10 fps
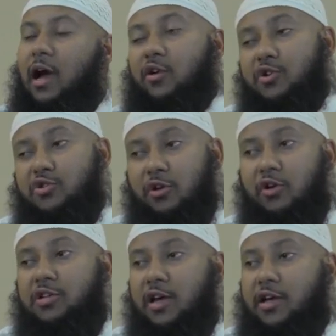Because
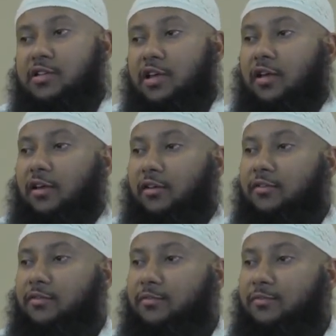you are not here
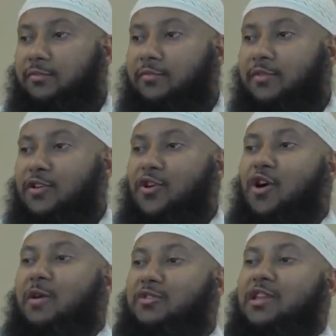yesterday.
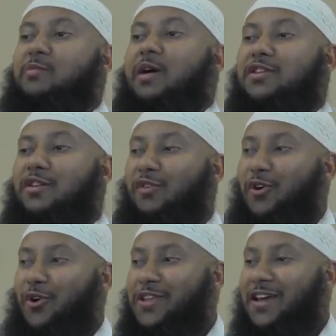You go back to the Battle
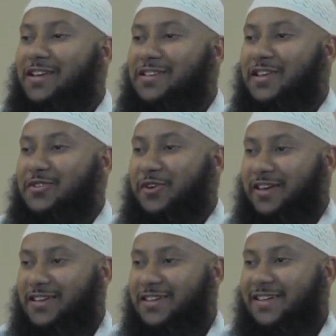of Uhud and listen
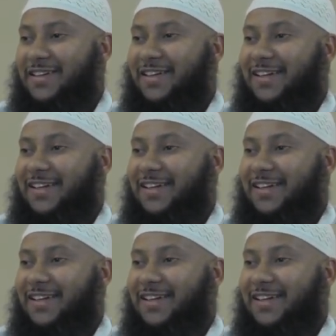to it.